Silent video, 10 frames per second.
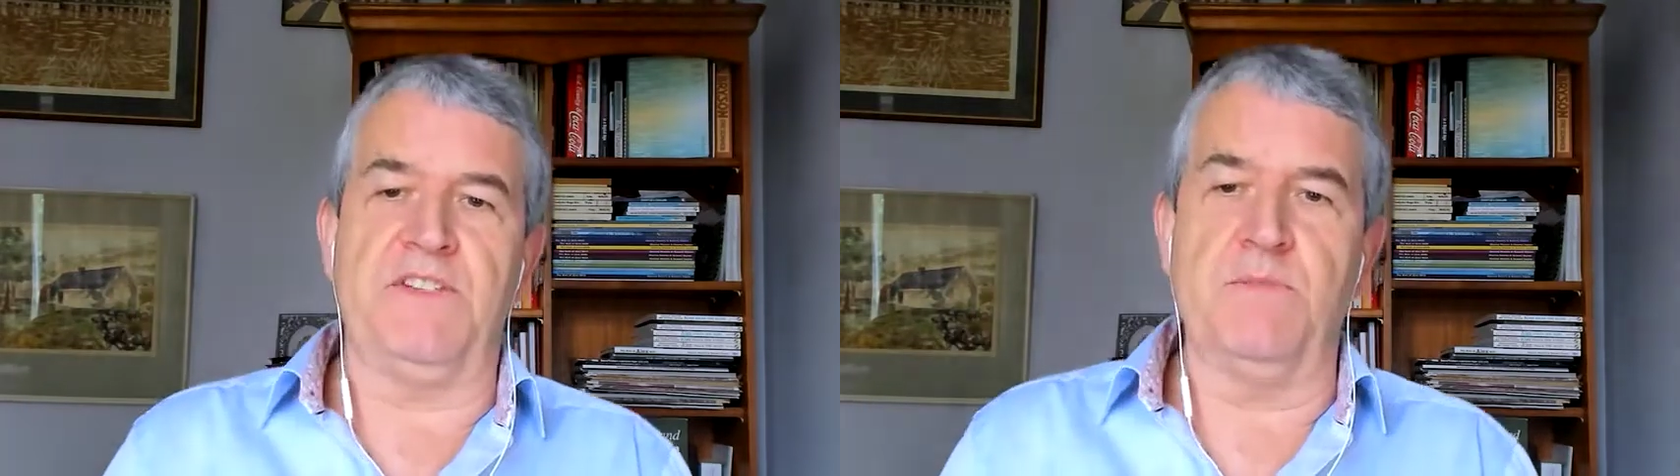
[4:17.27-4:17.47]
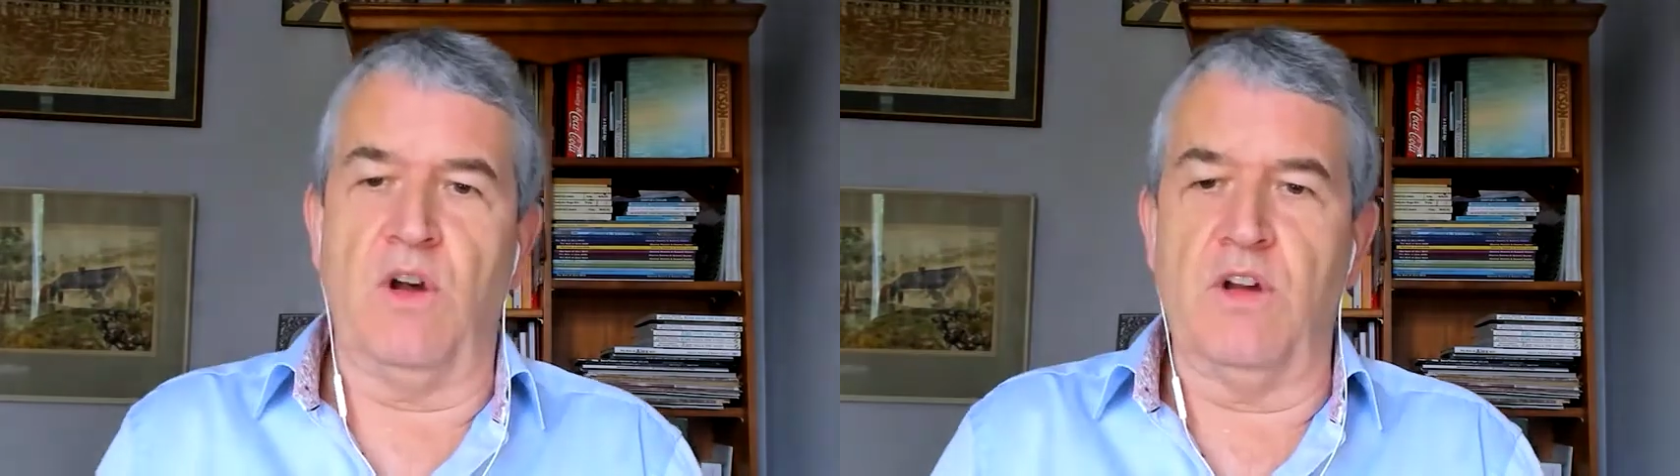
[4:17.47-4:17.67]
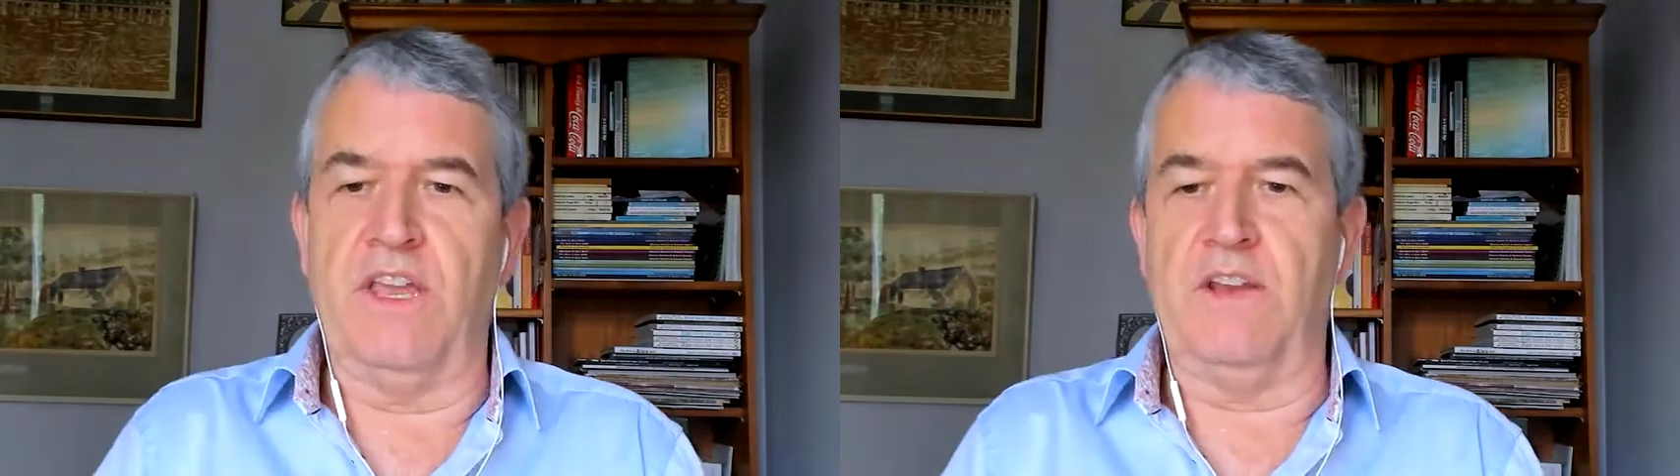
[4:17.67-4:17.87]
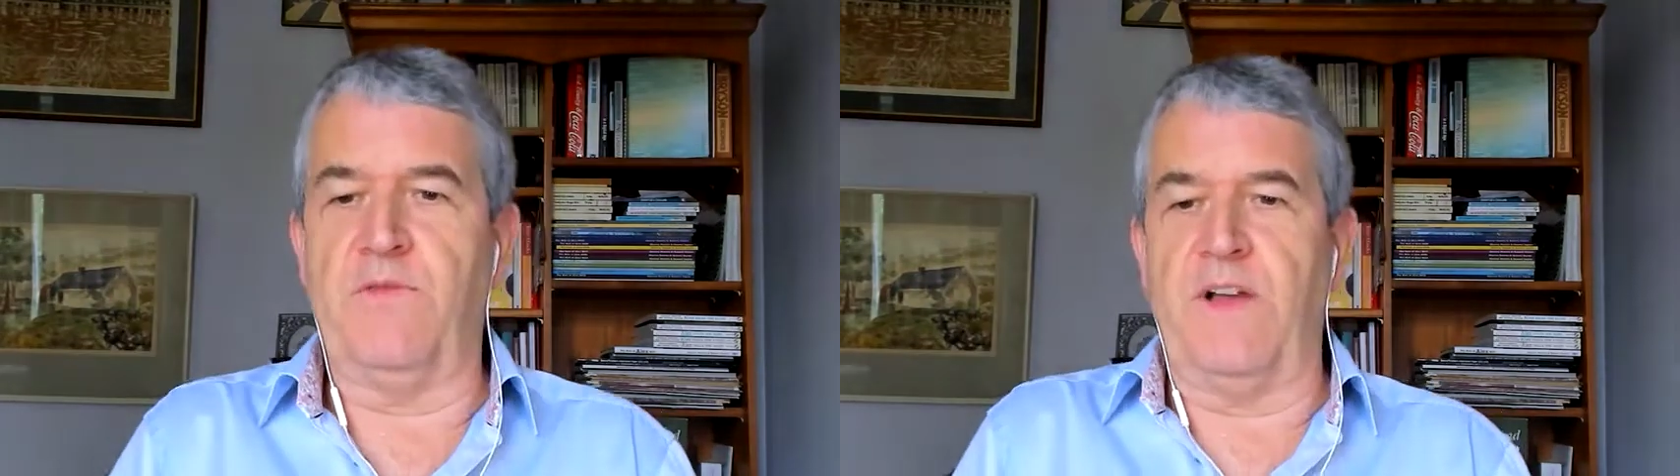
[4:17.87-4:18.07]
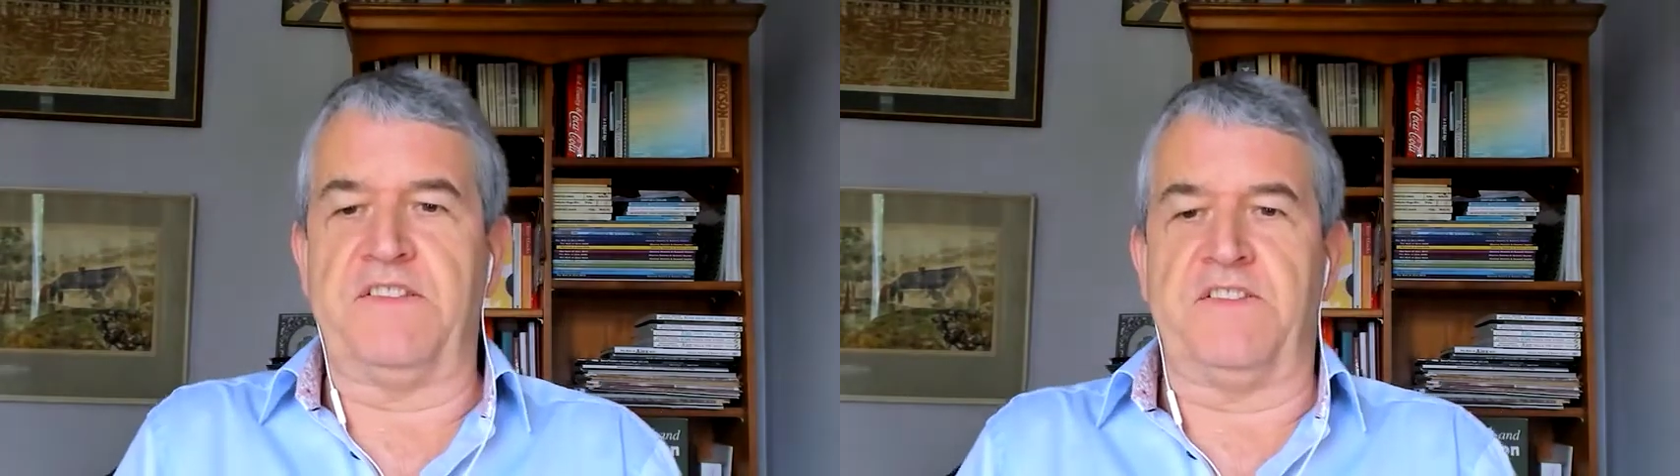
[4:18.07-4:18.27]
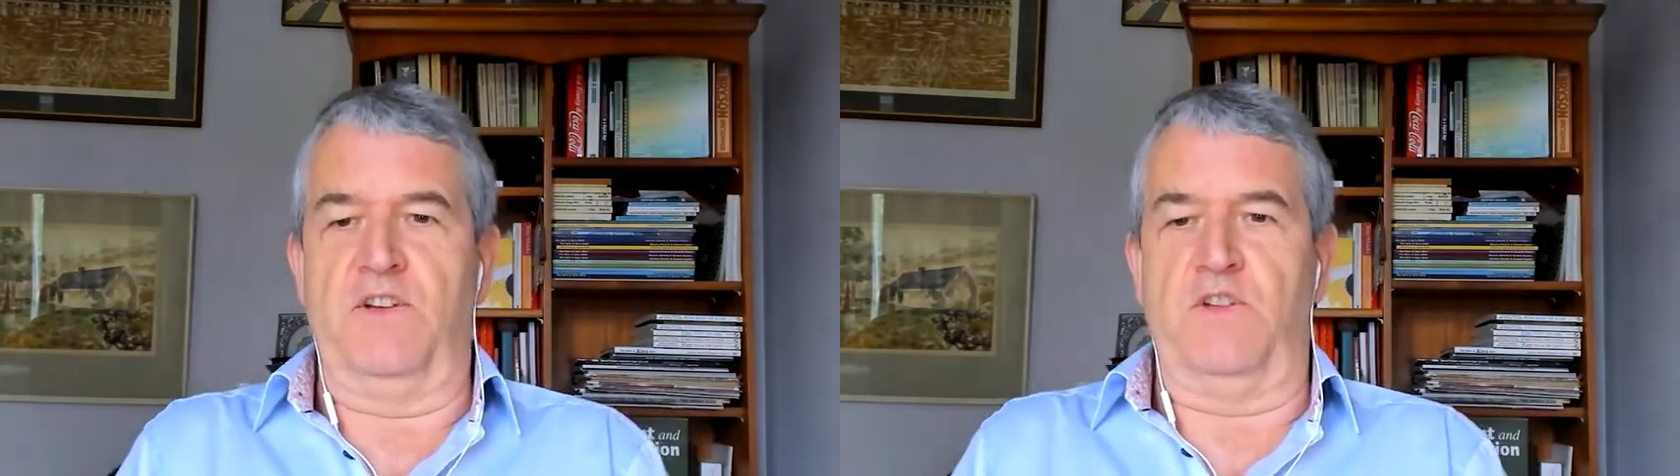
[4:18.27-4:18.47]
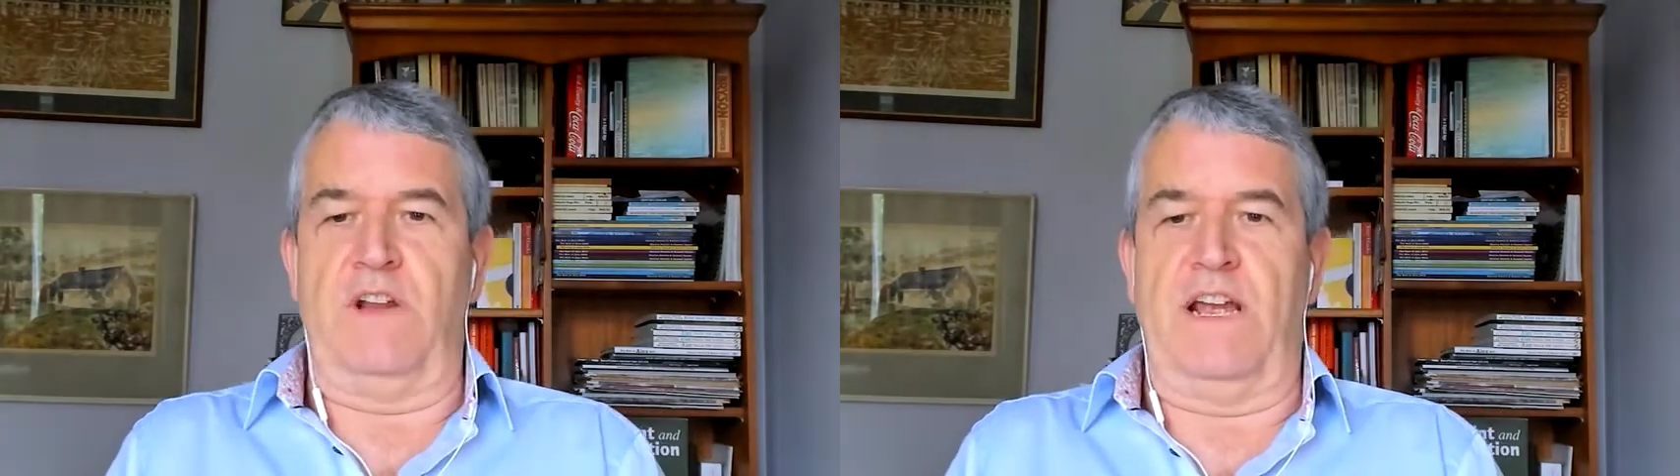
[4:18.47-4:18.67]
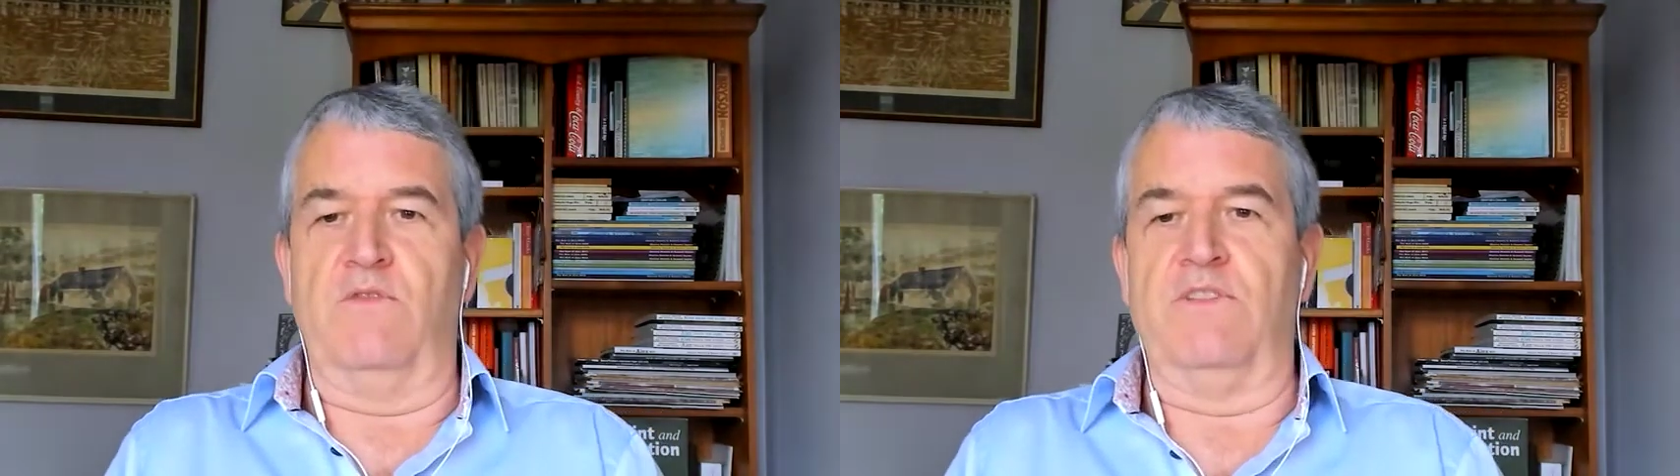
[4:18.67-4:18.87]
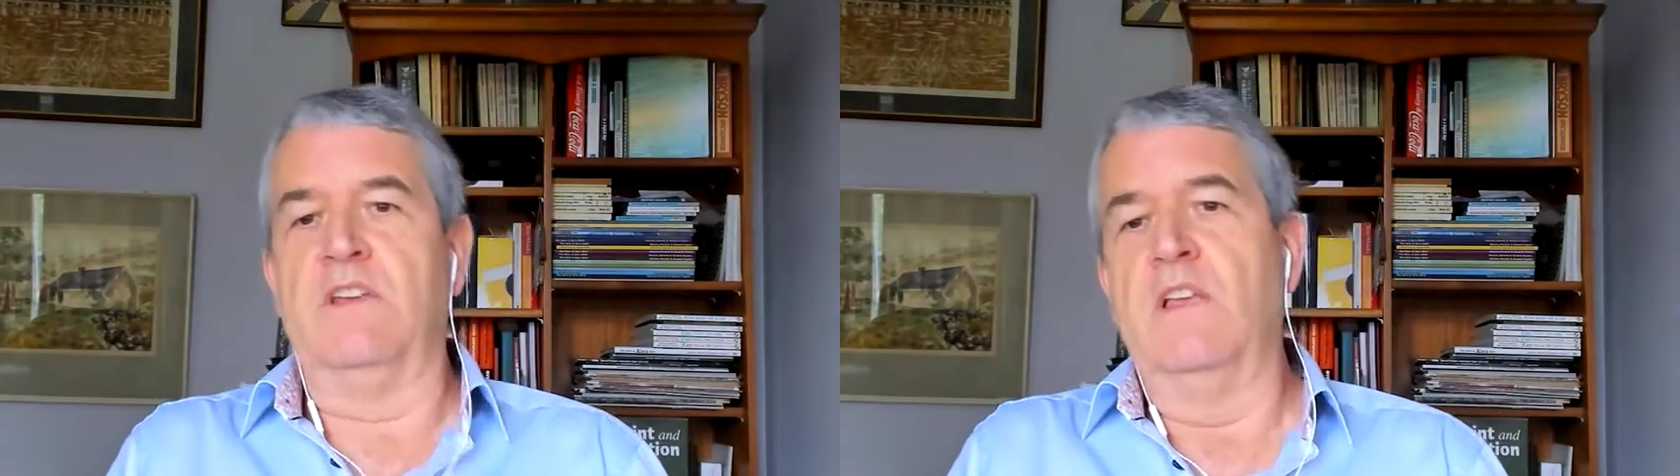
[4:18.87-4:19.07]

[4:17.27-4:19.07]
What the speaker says: market, fast turnaround,